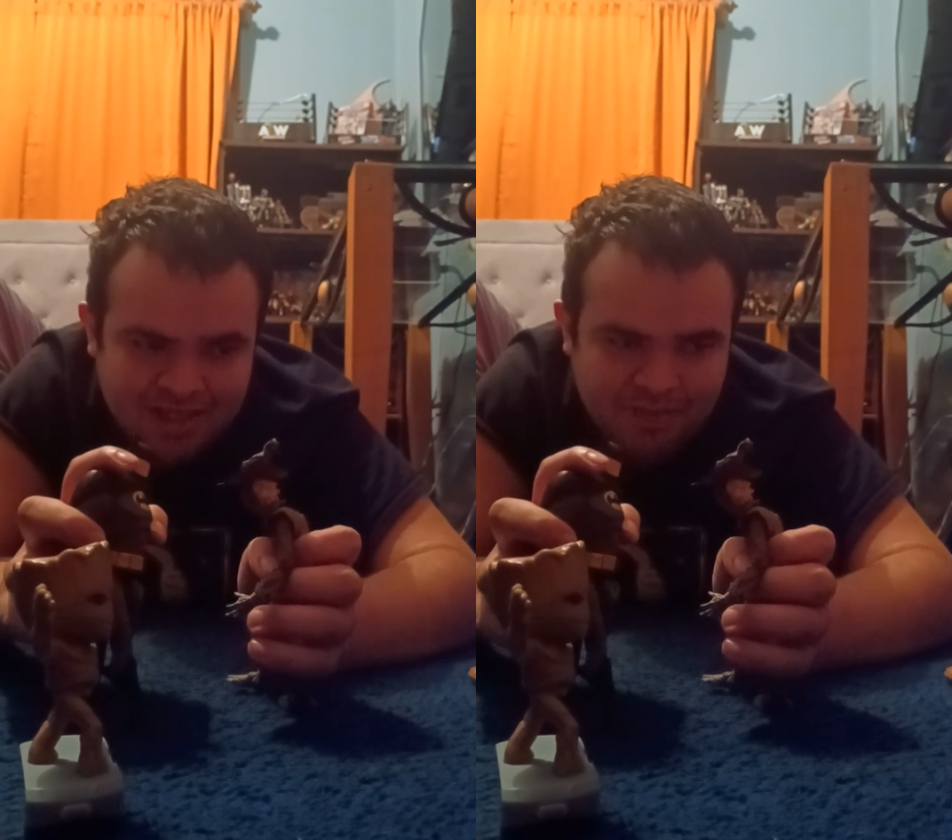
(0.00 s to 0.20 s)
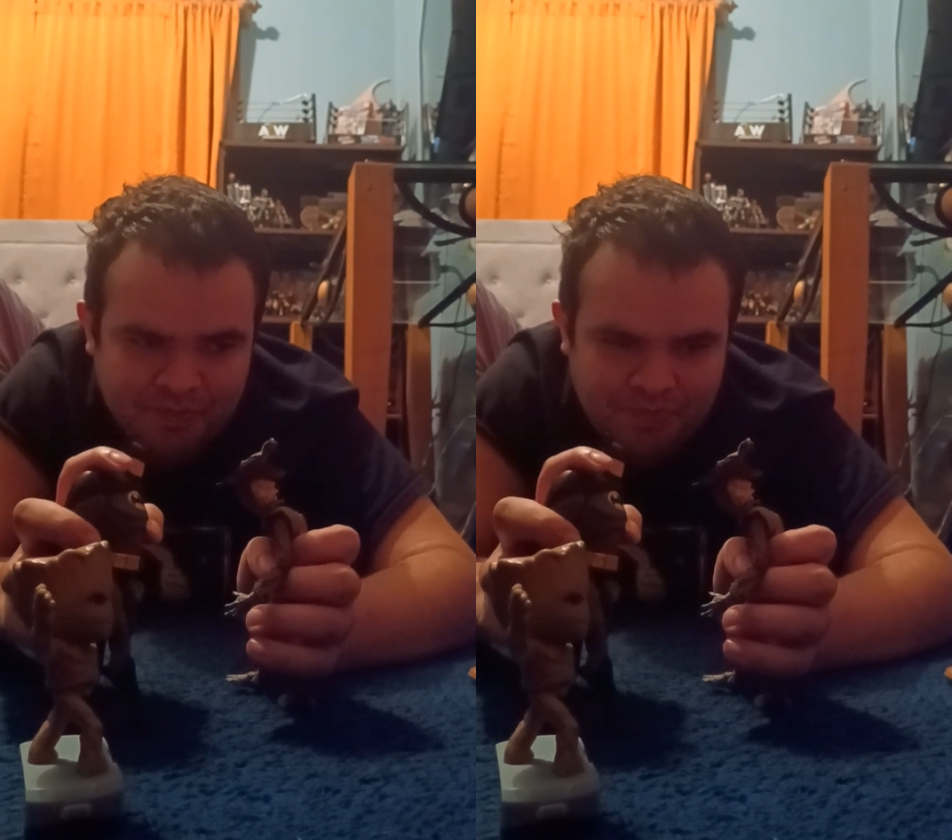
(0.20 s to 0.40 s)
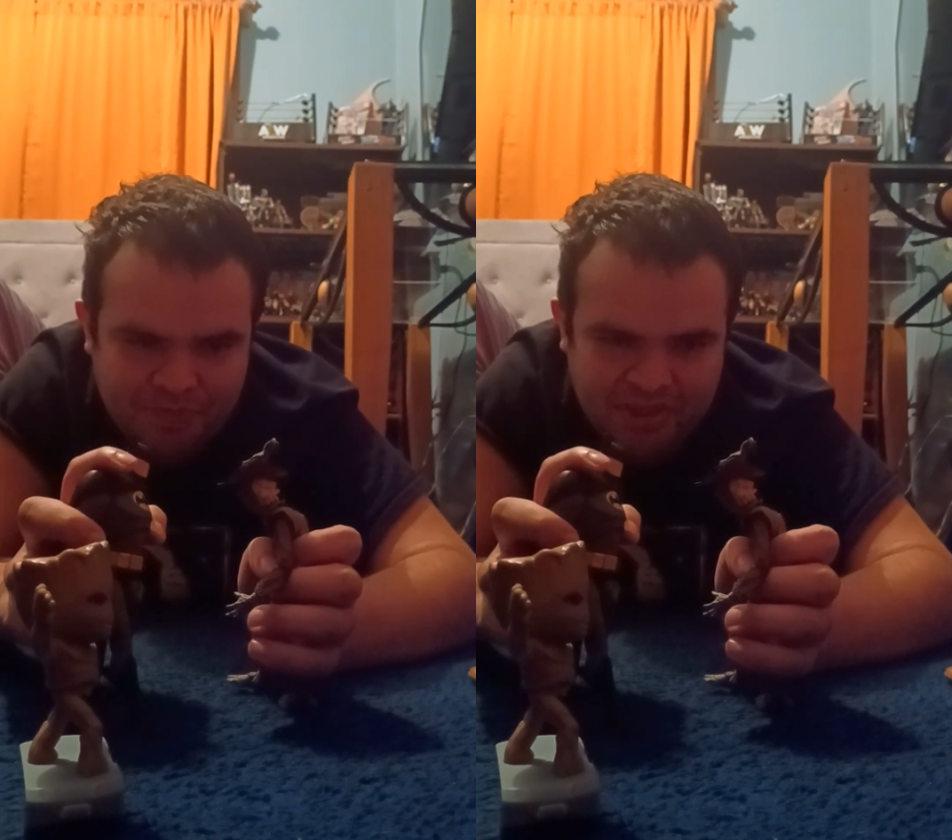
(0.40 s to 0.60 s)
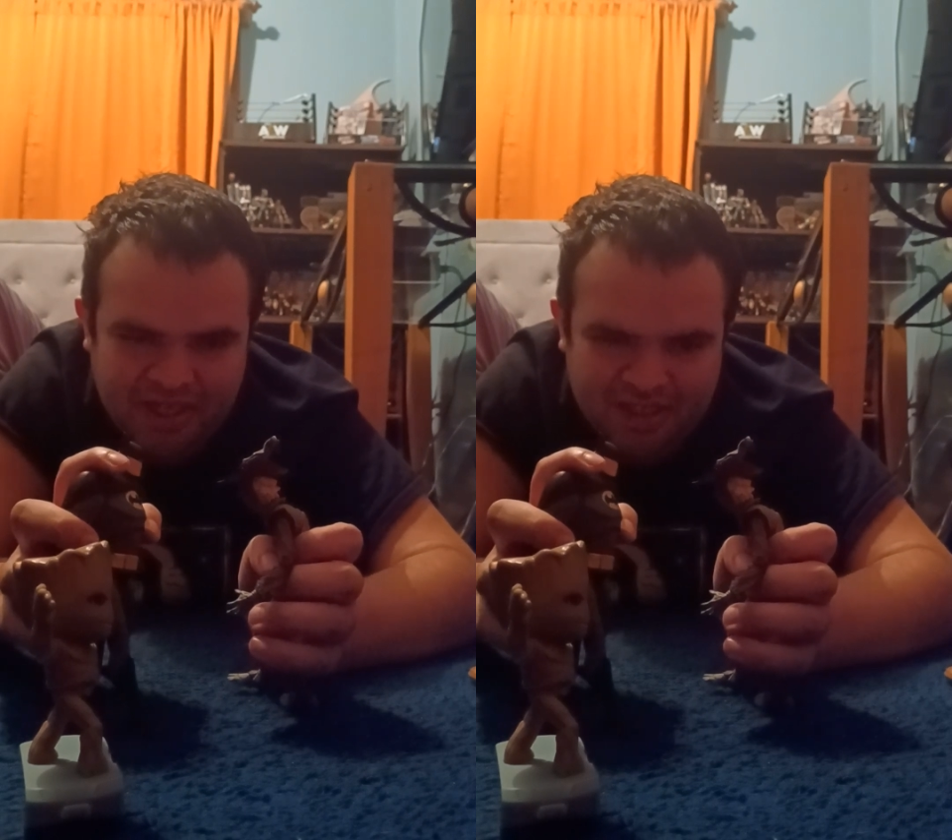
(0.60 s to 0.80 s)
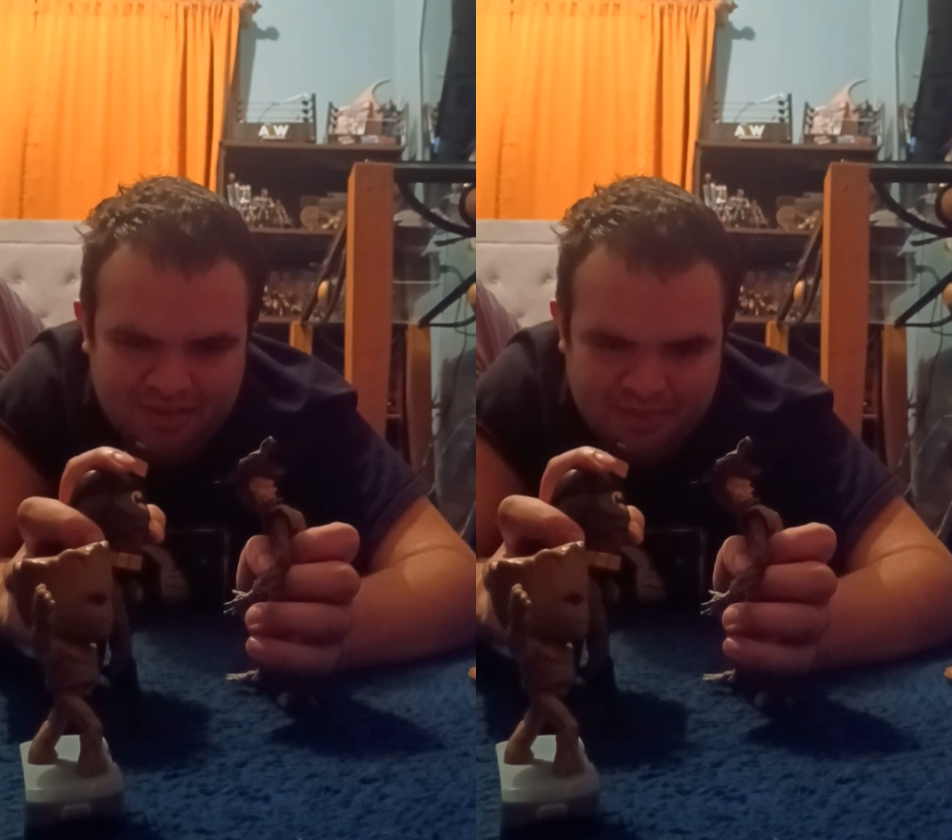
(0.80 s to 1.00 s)
the
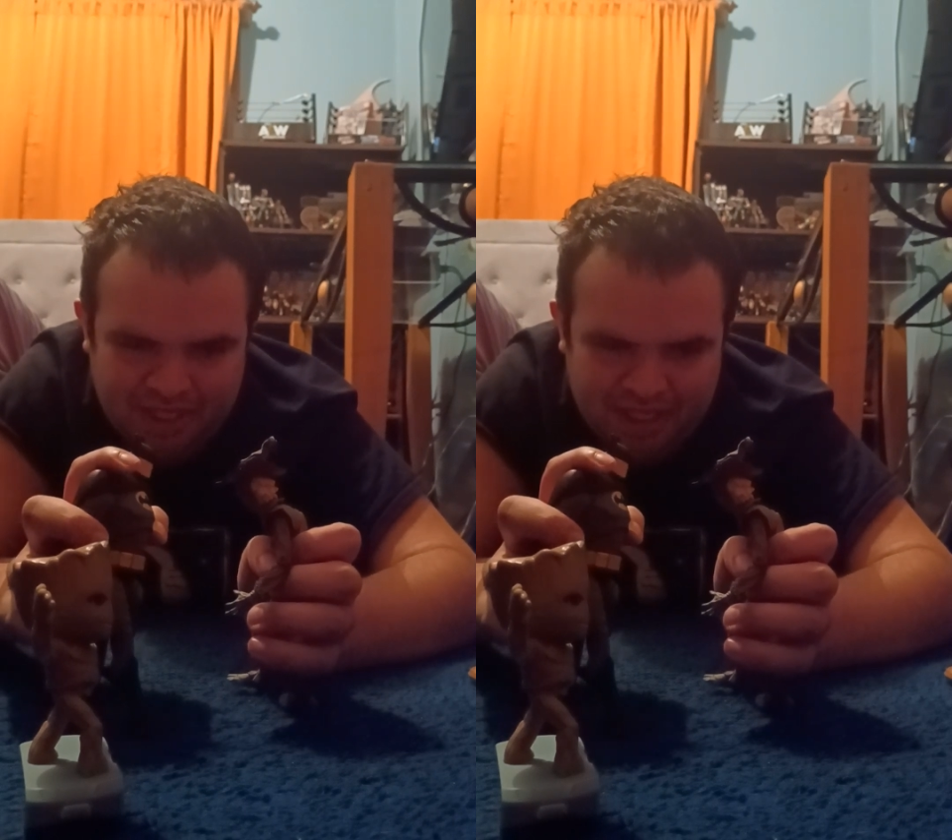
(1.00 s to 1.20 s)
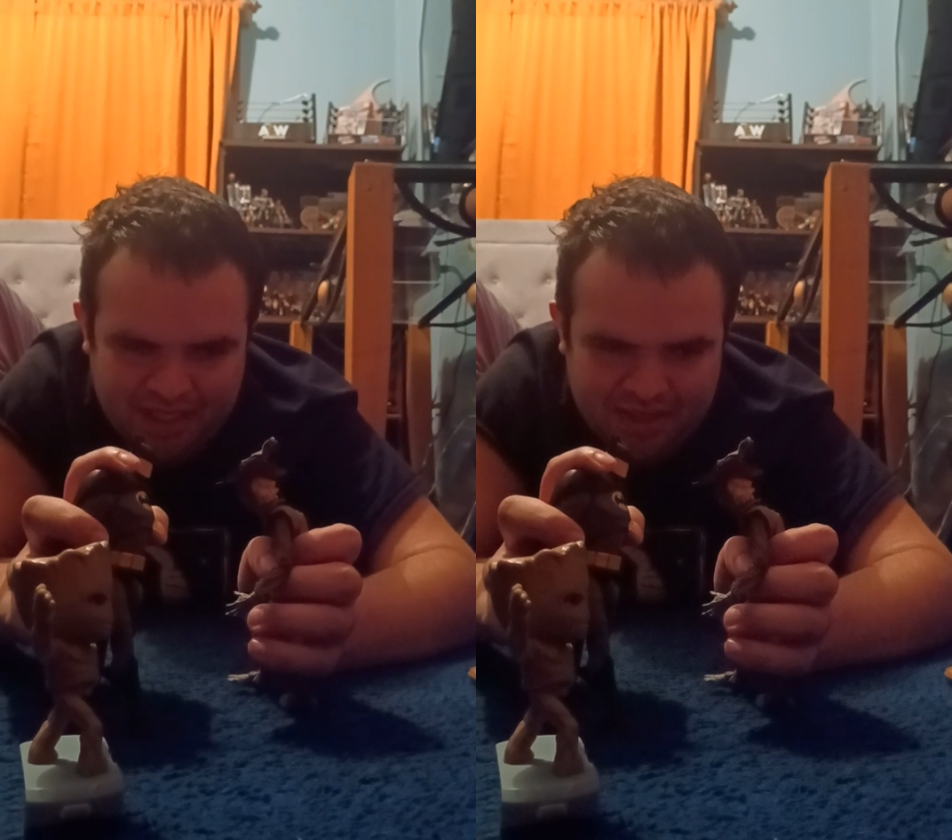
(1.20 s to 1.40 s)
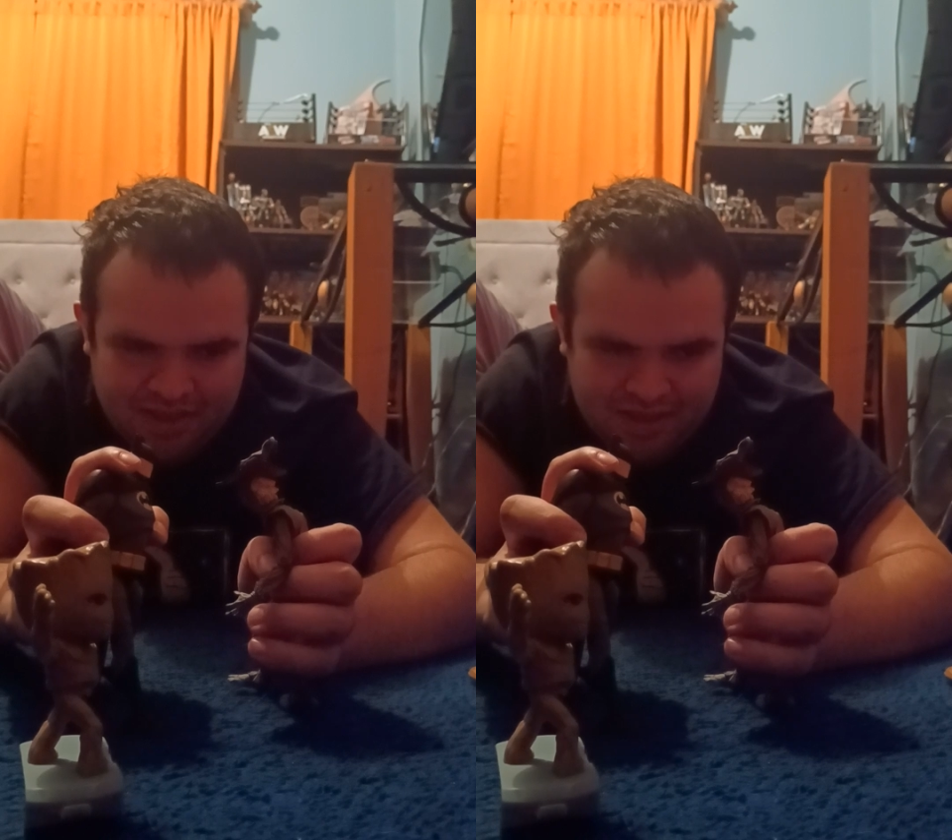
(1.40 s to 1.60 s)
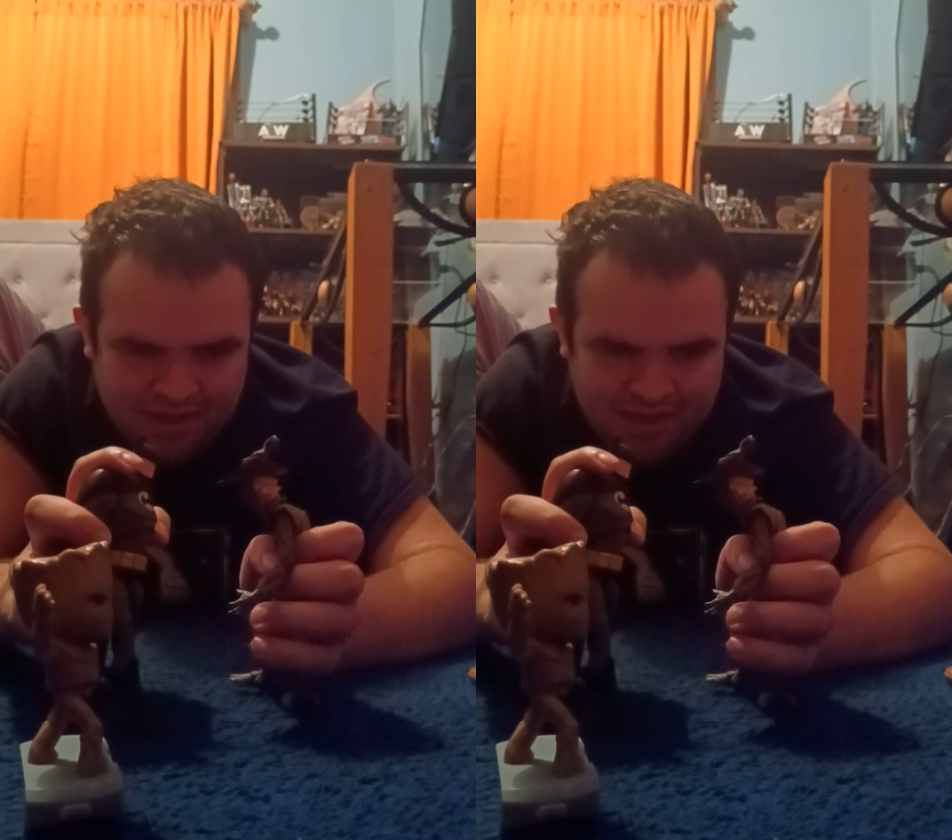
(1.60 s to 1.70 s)
Batman,